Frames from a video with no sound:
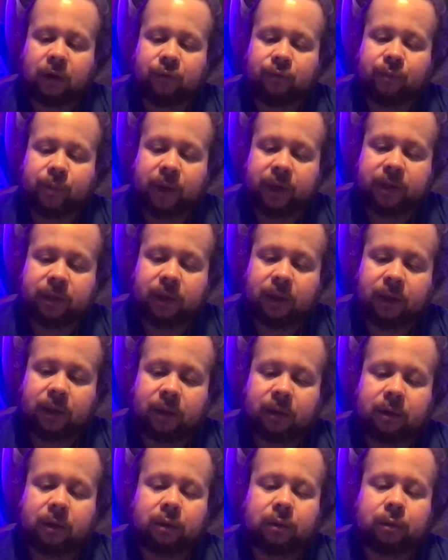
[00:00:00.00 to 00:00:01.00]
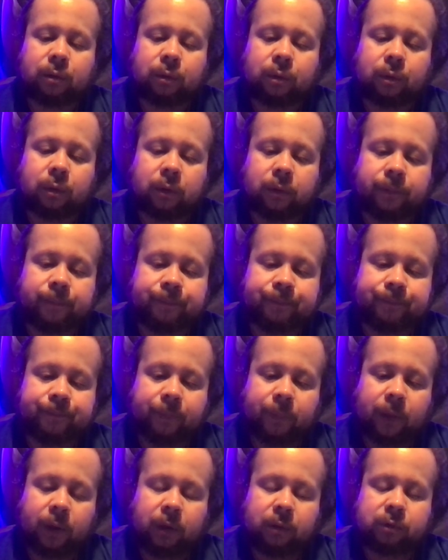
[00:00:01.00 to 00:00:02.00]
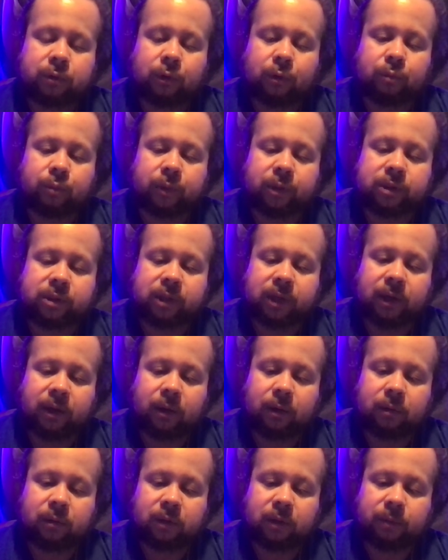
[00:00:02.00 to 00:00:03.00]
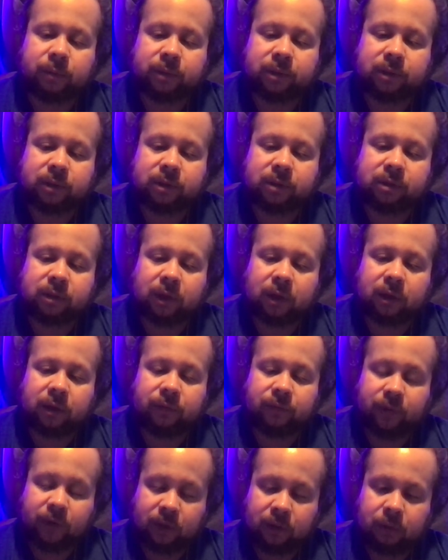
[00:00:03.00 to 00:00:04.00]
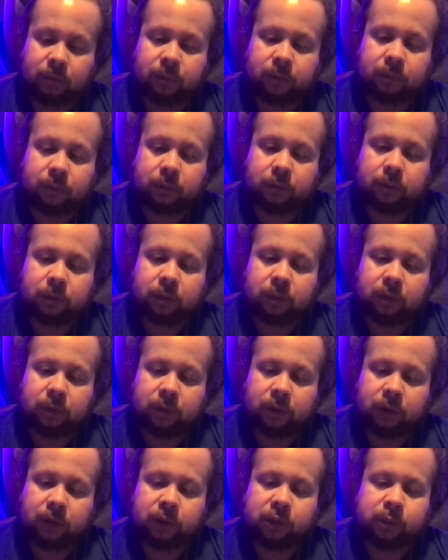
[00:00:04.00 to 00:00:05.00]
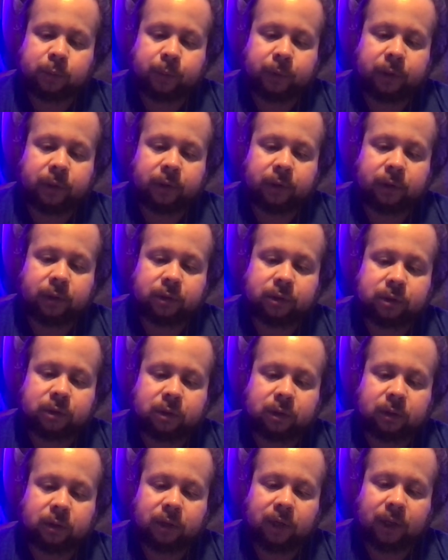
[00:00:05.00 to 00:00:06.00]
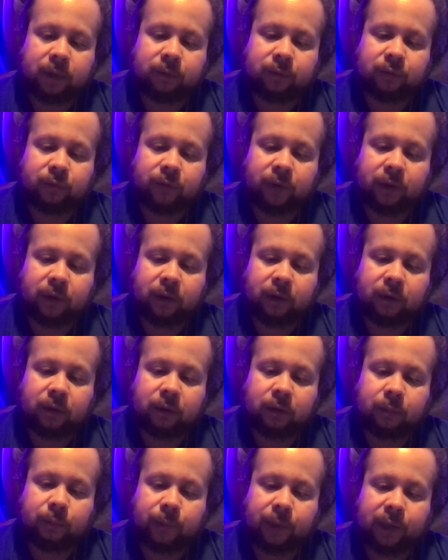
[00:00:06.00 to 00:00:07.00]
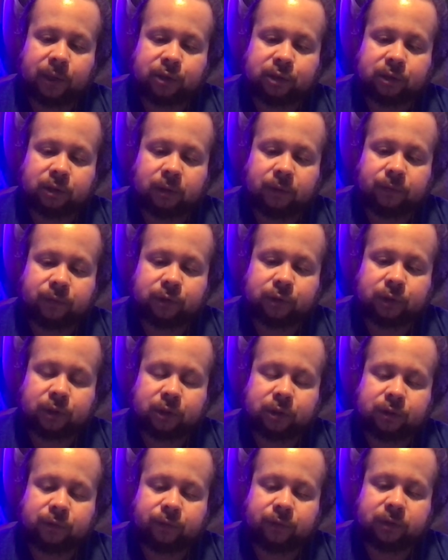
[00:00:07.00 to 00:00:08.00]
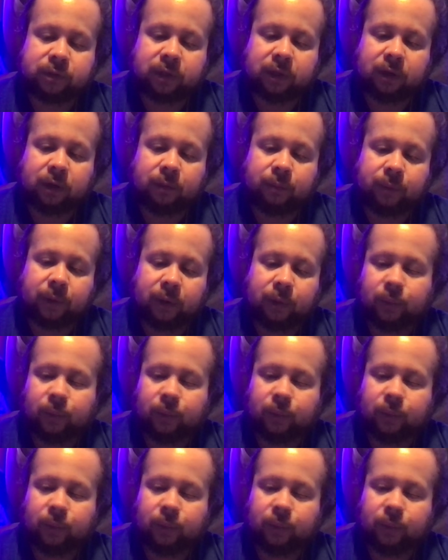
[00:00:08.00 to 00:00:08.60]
magnetic allure. Don't miss out. Limited stock available. Experience the captivating magic of Attraction Fatale by